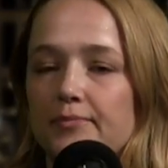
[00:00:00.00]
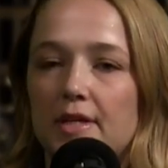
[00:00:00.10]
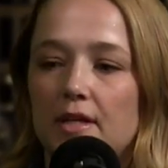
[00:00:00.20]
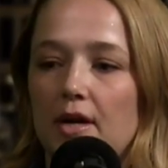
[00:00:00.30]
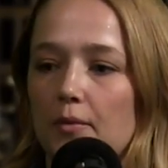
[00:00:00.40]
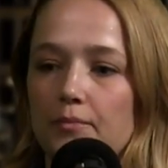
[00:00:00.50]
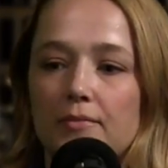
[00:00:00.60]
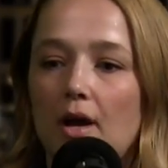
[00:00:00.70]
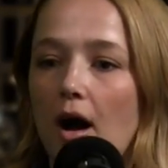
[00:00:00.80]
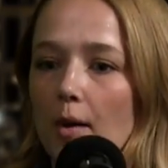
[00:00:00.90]
you know
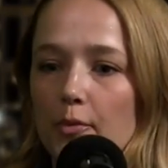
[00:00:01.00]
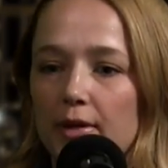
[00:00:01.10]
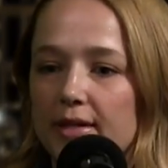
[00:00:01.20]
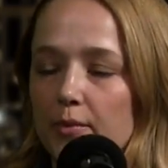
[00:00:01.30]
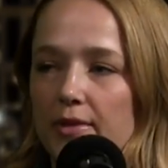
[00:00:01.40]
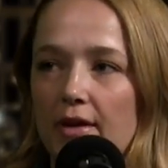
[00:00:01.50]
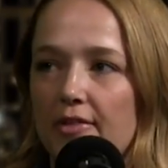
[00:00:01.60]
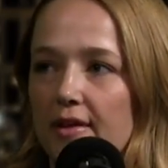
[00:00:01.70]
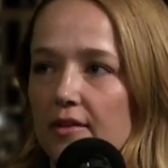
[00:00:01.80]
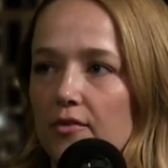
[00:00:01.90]
operating without
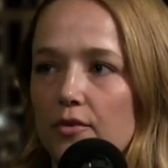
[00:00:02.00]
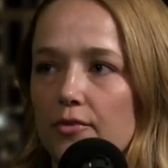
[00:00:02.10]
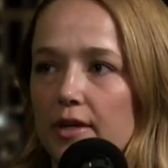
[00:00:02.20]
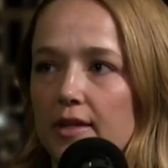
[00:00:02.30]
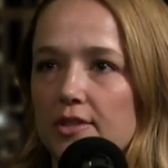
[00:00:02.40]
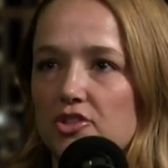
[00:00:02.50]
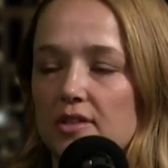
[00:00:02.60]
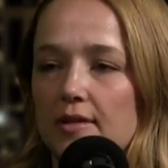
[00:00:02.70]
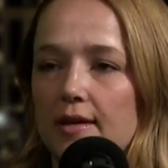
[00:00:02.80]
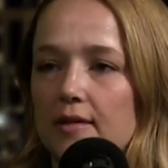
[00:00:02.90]
that level of
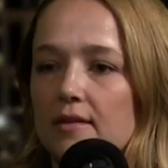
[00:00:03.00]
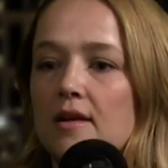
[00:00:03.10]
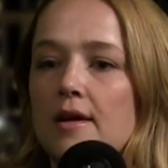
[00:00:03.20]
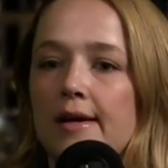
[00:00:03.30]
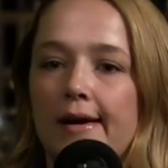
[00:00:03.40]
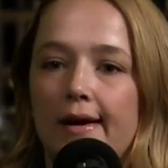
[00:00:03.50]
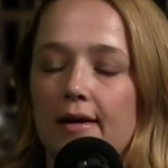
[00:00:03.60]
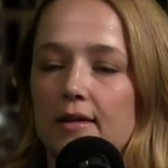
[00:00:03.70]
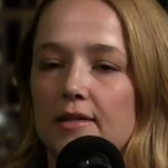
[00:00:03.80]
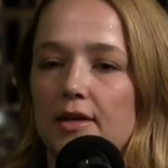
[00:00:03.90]
regulation and
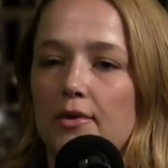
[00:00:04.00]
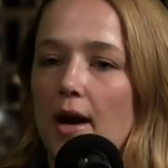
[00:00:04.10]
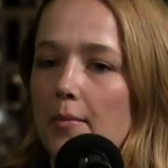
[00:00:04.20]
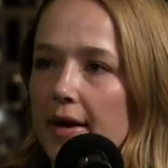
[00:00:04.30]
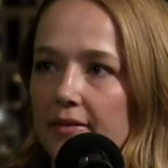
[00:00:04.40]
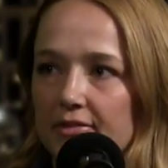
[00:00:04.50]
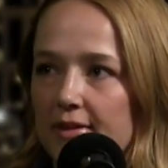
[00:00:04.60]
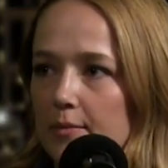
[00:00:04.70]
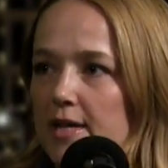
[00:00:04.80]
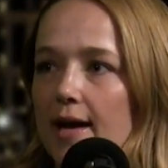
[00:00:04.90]
uh, you know not paying the
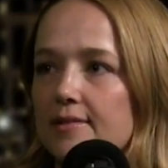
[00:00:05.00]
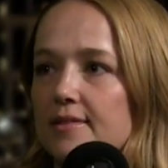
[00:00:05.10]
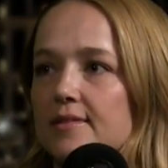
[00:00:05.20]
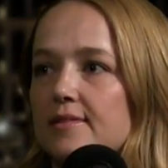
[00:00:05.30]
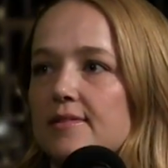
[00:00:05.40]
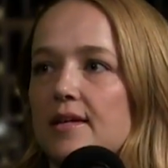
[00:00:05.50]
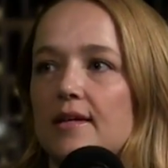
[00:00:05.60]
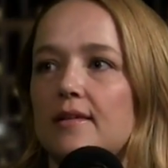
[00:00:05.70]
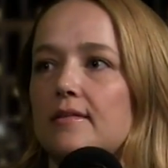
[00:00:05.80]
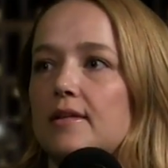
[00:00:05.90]
same taxes
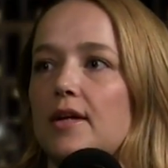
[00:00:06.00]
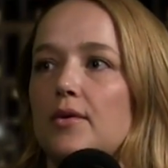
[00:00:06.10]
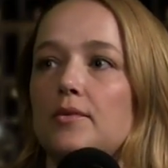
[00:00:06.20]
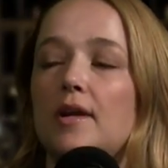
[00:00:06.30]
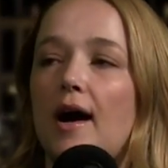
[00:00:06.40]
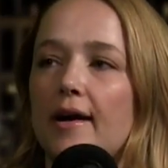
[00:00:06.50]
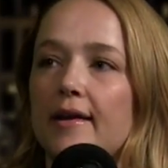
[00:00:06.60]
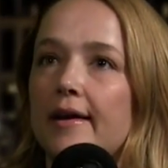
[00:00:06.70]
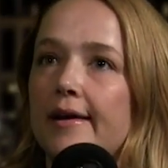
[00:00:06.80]
and you know not